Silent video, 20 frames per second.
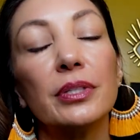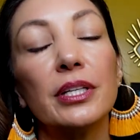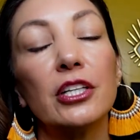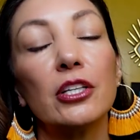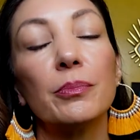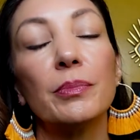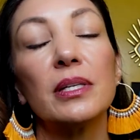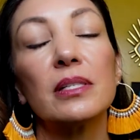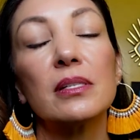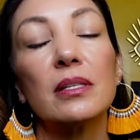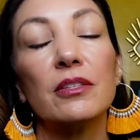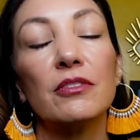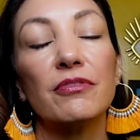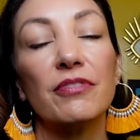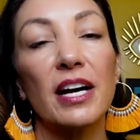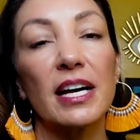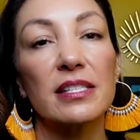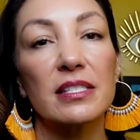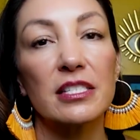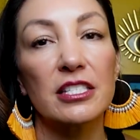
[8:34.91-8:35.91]
intermittent
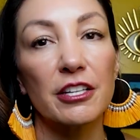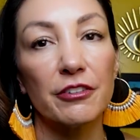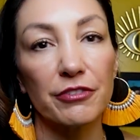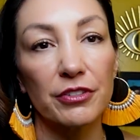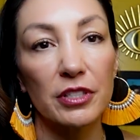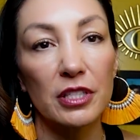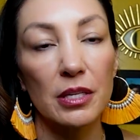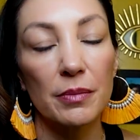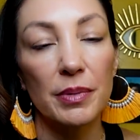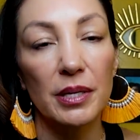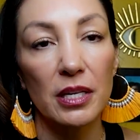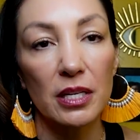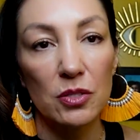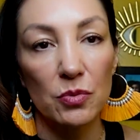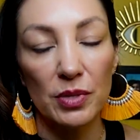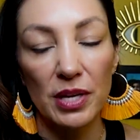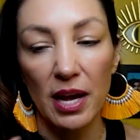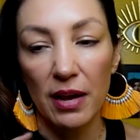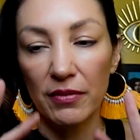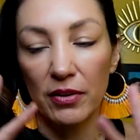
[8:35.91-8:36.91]
fast differently because
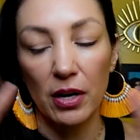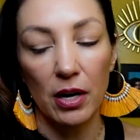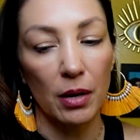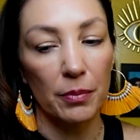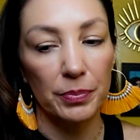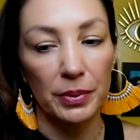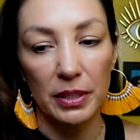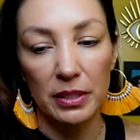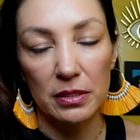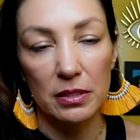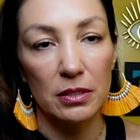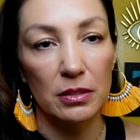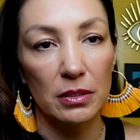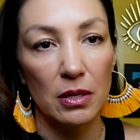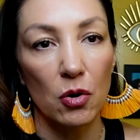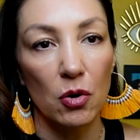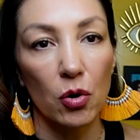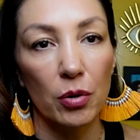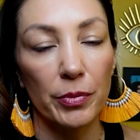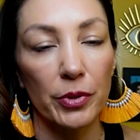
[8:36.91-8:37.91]
we have a complex
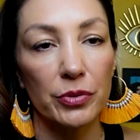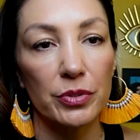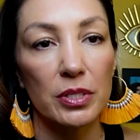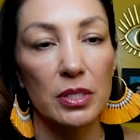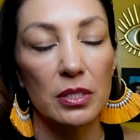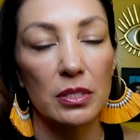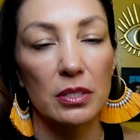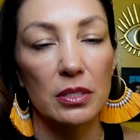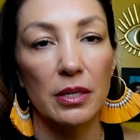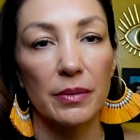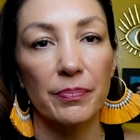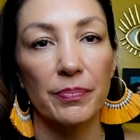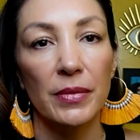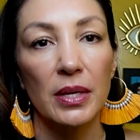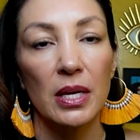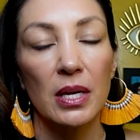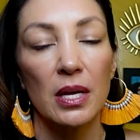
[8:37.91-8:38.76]
hormone system.